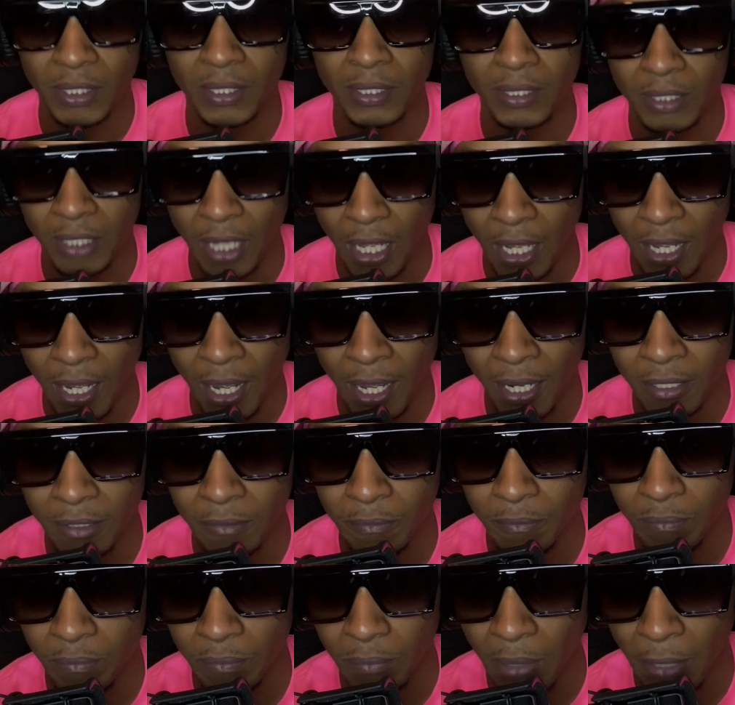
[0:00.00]
They caught
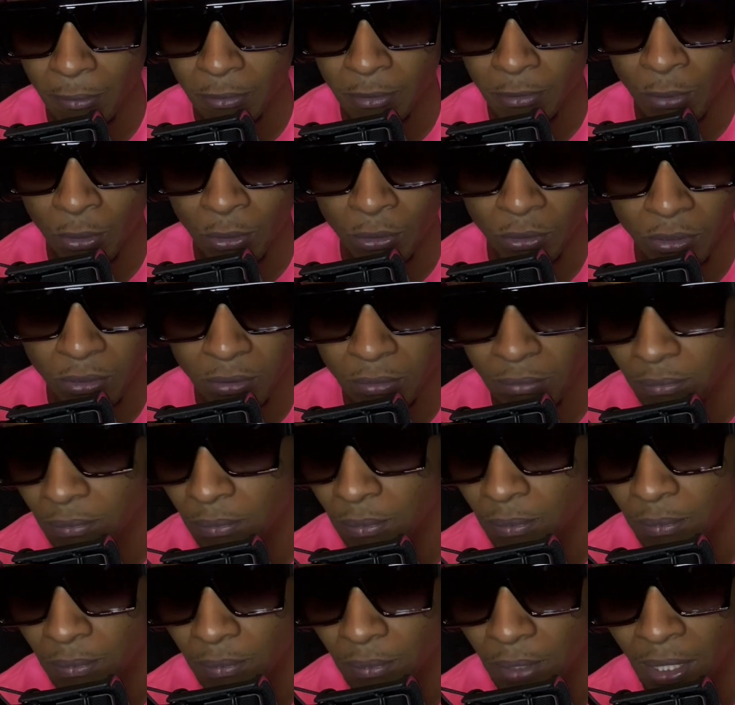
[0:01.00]
Pop Smoke's
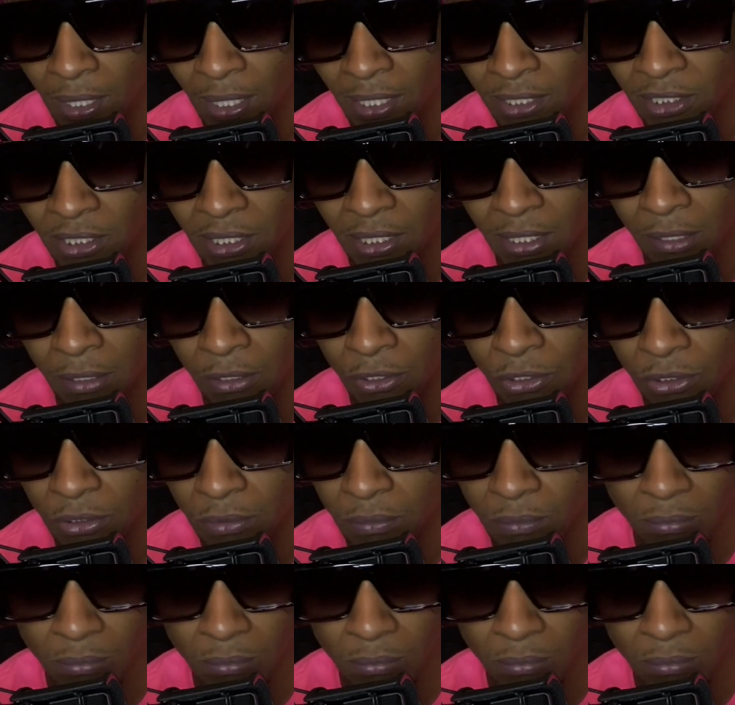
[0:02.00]
alleged killers.